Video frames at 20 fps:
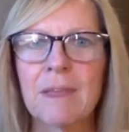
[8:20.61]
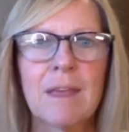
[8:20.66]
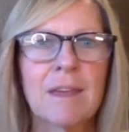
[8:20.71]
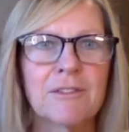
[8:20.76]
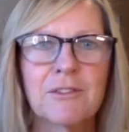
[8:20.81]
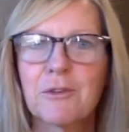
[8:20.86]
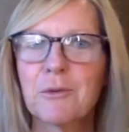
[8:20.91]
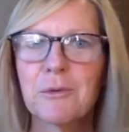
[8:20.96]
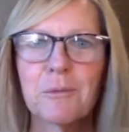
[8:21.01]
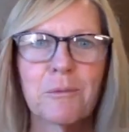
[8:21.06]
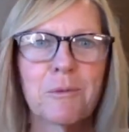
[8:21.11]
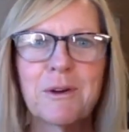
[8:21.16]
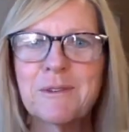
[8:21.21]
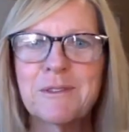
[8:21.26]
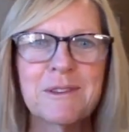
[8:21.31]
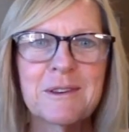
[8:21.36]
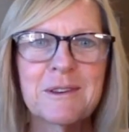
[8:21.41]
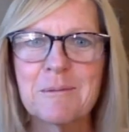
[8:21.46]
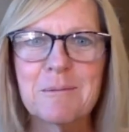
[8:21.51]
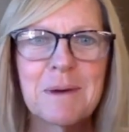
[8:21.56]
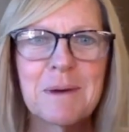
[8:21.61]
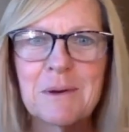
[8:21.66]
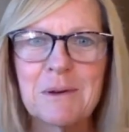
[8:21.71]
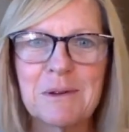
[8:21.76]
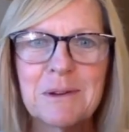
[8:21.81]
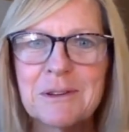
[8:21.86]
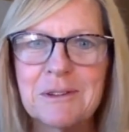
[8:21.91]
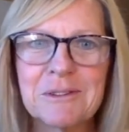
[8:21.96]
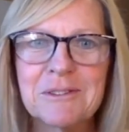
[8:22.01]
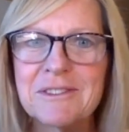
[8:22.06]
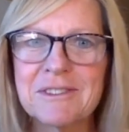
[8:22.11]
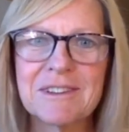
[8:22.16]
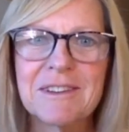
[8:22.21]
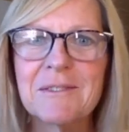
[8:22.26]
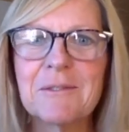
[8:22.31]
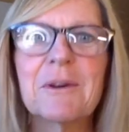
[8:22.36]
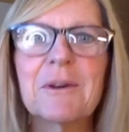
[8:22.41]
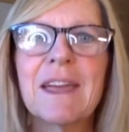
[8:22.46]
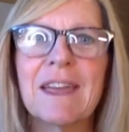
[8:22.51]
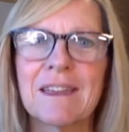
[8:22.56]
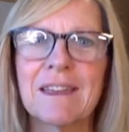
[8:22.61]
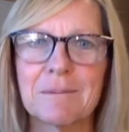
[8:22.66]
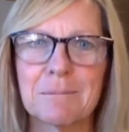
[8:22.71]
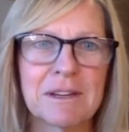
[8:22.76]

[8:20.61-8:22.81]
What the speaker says: So it wasn't about losing weight,